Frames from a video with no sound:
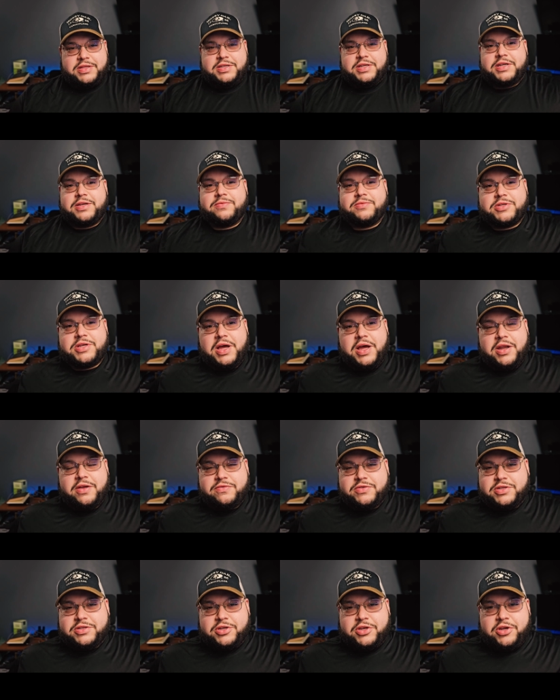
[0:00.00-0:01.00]
team side
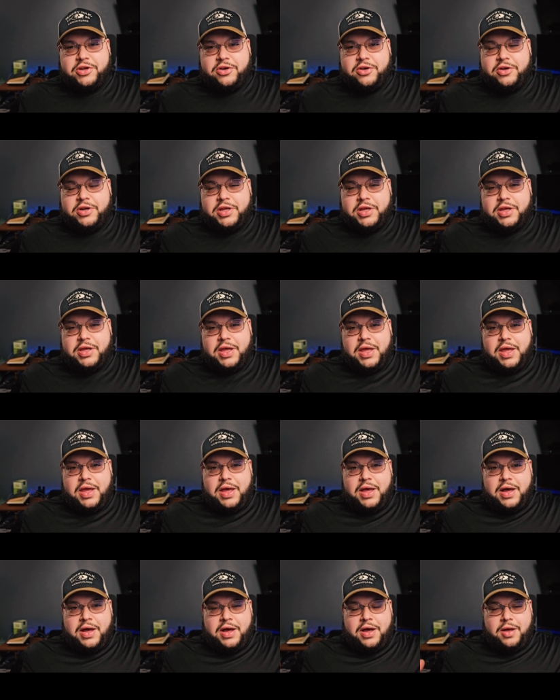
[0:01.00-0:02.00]
of security
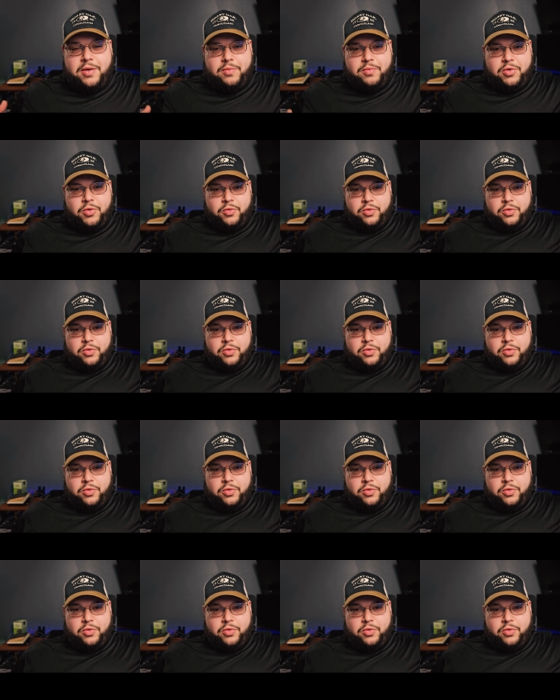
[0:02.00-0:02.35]
um,